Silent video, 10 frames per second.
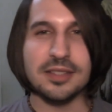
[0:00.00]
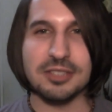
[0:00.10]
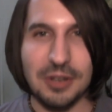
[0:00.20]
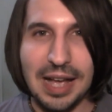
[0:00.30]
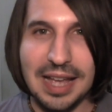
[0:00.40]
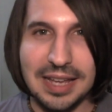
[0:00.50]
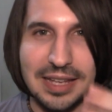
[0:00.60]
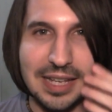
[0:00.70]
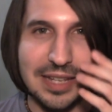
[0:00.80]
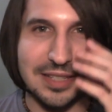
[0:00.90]
So, hi
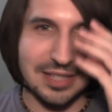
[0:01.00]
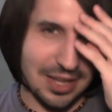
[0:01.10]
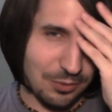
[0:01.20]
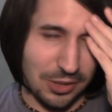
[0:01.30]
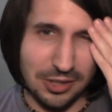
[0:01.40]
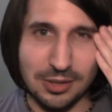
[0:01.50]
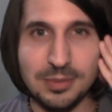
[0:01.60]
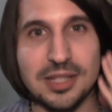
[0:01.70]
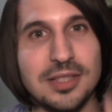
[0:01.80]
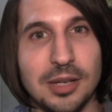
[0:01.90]
guys, and
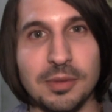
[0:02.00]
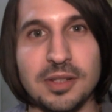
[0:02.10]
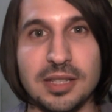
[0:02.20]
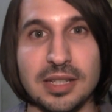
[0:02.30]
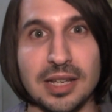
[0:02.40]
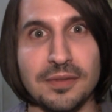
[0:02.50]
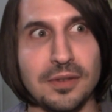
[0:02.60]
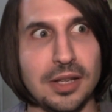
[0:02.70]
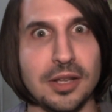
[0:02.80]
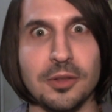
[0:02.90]
welcome to
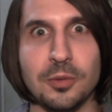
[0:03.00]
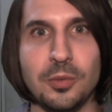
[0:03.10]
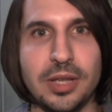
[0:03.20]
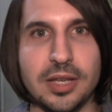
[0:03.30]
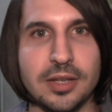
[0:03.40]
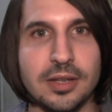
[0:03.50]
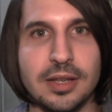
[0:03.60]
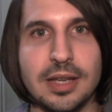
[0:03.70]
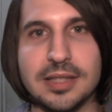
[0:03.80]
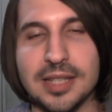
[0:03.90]
WTF Another Week.
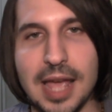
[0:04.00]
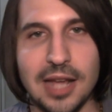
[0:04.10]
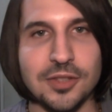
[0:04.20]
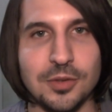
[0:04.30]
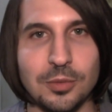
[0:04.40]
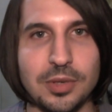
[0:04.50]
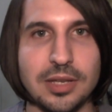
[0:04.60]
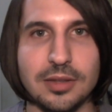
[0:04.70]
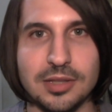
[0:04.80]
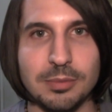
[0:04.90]
It's an extra
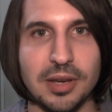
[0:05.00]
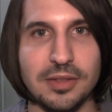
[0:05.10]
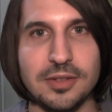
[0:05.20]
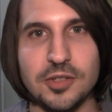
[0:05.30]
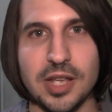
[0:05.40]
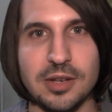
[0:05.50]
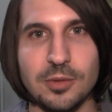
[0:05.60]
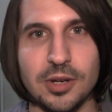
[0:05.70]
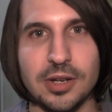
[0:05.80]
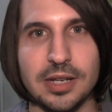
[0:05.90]
week this month in
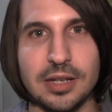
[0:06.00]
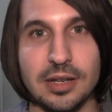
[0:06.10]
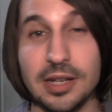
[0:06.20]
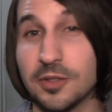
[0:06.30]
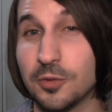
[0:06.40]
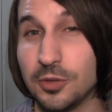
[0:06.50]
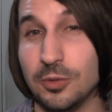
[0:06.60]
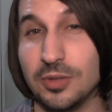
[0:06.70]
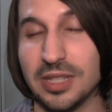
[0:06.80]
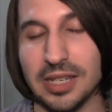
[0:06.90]
January, an extra
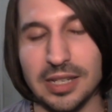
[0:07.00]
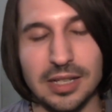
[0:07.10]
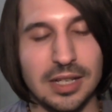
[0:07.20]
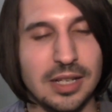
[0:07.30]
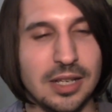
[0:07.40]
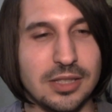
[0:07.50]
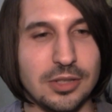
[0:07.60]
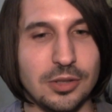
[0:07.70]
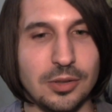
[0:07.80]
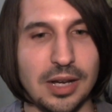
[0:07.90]
Tuesday.
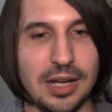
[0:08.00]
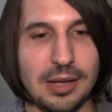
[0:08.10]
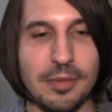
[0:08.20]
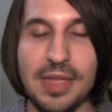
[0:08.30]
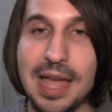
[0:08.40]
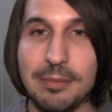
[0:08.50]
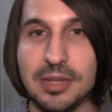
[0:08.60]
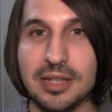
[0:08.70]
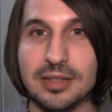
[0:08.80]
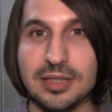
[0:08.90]
So, uh, that
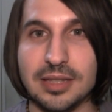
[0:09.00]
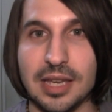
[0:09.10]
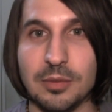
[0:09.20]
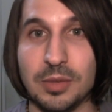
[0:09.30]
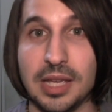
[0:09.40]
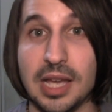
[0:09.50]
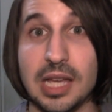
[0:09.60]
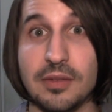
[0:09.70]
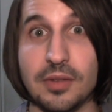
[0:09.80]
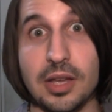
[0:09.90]
means that we
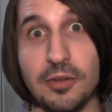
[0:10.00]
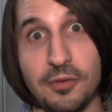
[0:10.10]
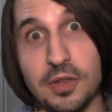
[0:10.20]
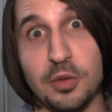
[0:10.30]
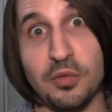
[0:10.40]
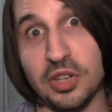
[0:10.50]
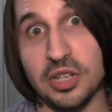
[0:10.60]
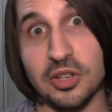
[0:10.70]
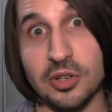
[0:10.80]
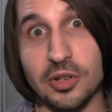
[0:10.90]
have a fifth
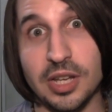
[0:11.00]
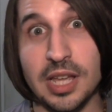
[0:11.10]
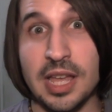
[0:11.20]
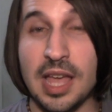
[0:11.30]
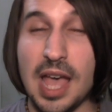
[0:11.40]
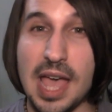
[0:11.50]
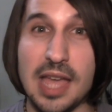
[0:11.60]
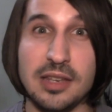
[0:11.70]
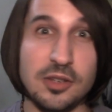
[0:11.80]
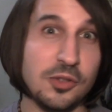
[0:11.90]
video,
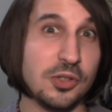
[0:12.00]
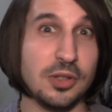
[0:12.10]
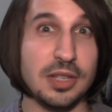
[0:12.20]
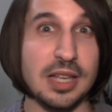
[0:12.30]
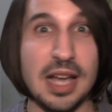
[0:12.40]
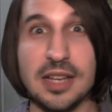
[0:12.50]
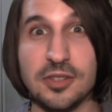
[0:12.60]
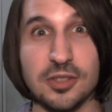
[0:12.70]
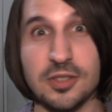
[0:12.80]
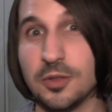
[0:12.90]
and usually I
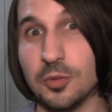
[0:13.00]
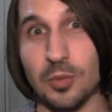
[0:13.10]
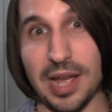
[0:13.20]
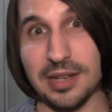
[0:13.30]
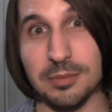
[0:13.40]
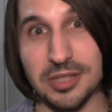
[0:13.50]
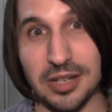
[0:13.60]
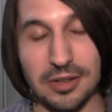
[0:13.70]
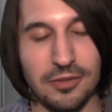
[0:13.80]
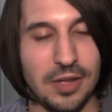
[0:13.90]
just do random
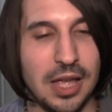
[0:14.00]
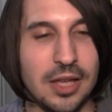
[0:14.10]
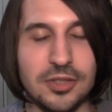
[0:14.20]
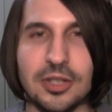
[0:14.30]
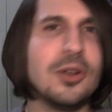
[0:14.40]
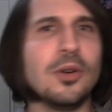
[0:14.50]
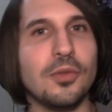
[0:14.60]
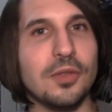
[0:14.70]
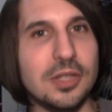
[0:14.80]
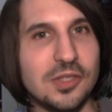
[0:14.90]
stuff. So,
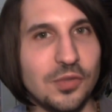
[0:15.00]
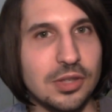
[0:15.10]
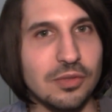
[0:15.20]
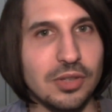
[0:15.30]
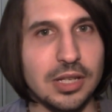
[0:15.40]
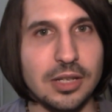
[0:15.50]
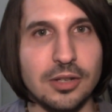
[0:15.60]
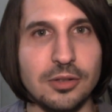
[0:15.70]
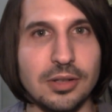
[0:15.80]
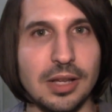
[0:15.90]
for this fifth
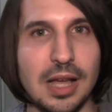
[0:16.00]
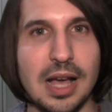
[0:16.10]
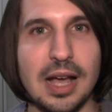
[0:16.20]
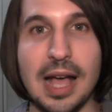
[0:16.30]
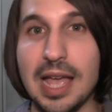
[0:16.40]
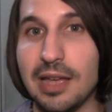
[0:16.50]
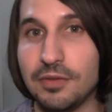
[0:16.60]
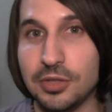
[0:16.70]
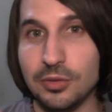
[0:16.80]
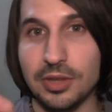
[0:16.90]
video, uh, I
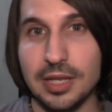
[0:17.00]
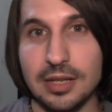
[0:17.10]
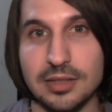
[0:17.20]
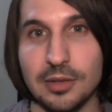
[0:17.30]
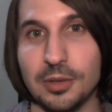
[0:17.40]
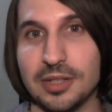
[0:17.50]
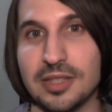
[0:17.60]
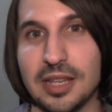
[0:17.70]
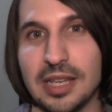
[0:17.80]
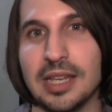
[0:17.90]
have two things I want to
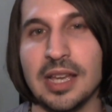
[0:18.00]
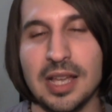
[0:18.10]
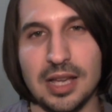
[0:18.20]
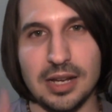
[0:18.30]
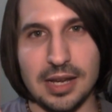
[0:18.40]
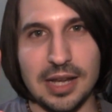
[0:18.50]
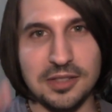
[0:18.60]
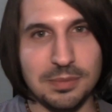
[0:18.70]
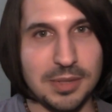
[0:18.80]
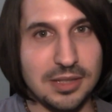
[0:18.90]
say an
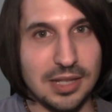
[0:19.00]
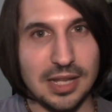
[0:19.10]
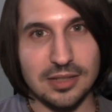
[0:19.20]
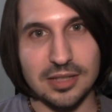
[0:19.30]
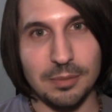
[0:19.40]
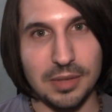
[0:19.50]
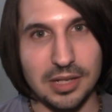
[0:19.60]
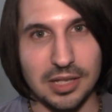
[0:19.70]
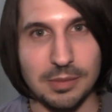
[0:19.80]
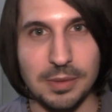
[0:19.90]
announcement and
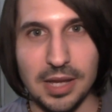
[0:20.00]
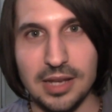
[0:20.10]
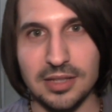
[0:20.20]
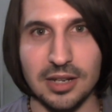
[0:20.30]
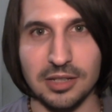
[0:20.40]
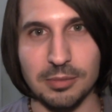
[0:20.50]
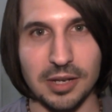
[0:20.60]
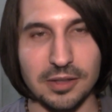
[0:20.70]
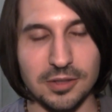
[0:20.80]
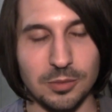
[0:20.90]
something to keep you guys
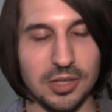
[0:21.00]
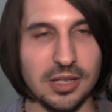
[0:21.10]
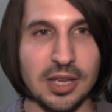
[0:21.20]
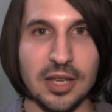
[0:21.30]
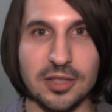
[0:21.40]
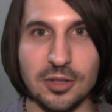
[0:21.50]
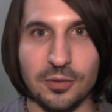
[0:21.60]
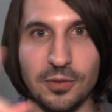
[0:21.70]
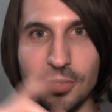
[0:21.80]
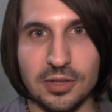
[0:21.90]
occupied this week.
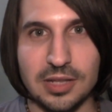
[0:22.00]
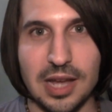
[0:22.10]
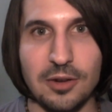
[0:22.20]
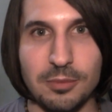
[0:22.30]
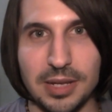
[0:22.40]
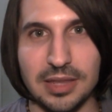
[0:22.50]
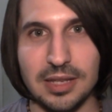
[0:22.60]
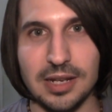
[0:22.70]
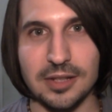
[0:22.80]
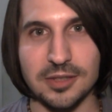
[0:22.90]
So, first, I will make
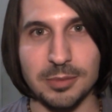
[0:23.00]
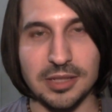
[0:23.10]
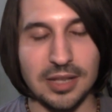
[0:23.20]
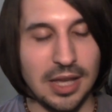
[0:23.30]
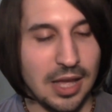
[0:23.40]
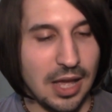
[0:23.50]
the announcement.